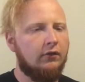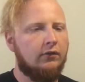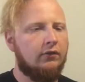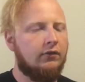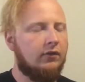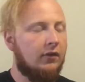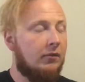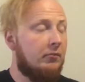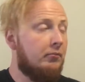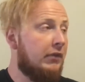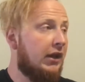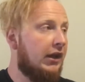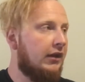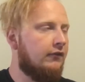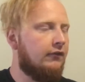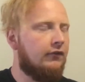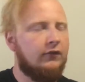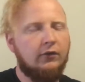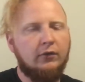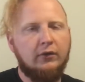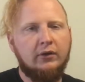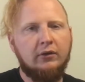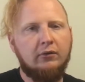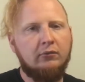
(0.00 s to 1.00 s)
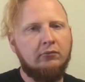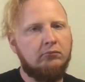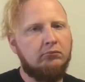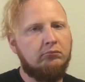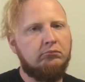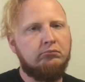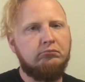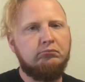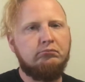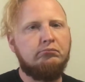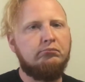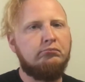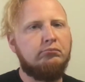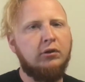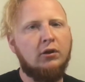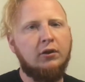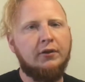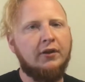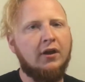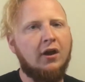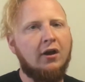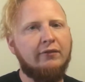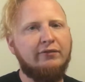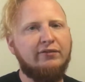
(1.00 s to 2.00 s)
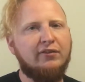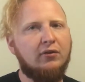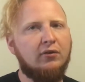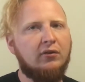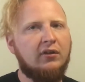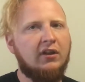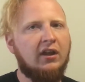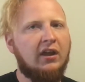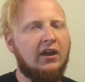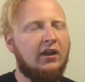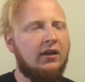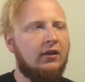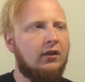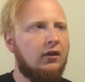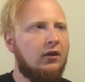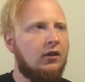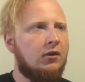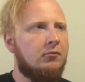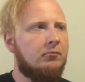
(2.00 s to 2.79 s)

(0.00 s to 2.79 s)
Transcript: Some bands do it and pull it off okay,